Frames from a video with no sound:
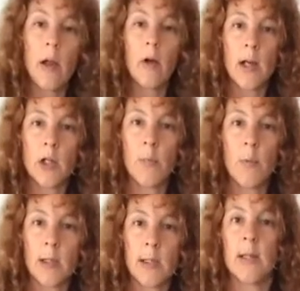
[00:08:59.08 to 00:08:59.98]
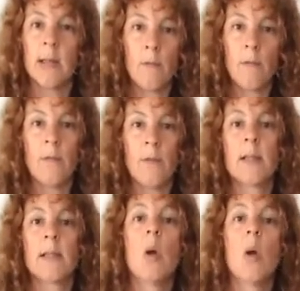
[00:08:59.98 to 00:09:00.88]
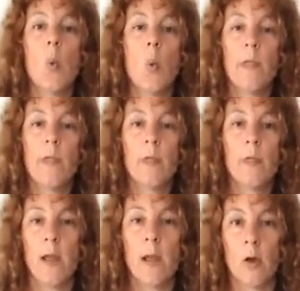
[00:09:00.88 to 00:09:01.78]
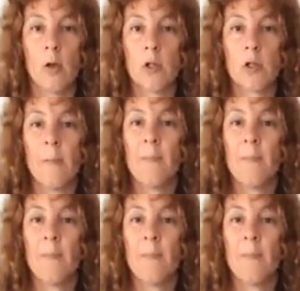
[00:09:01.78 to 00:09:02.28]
they're actually practicing their flick flacks with their coach.